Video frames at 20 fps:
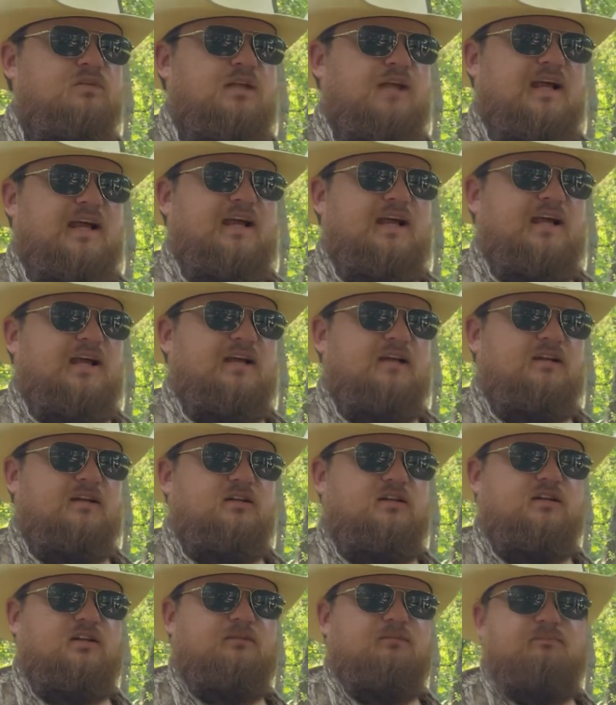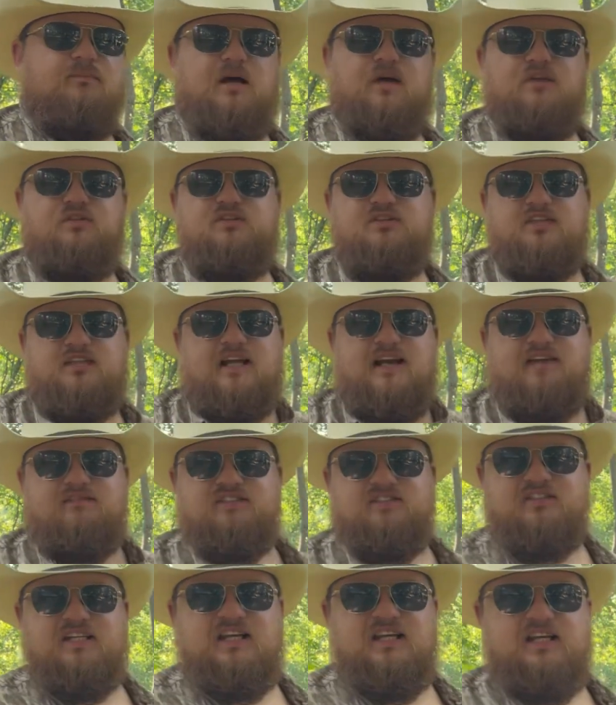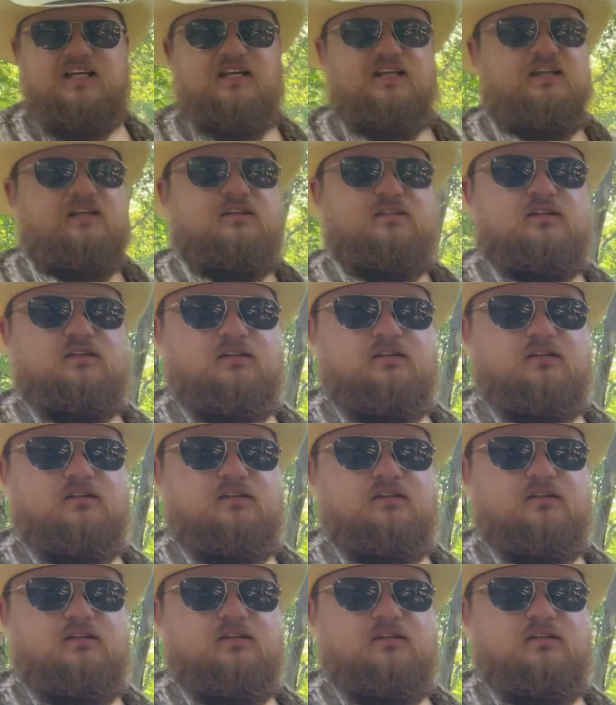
And the most that I've seen